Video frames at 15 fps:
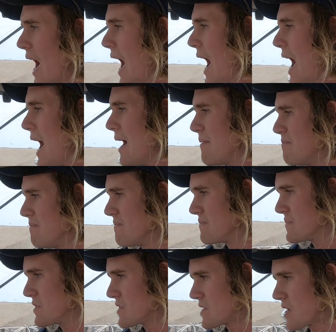Um,
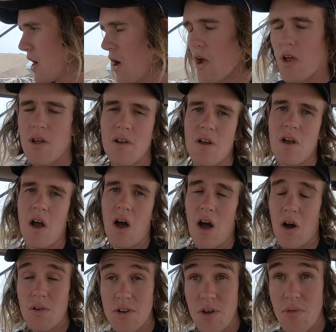so
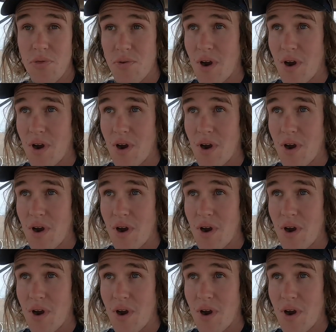I'll do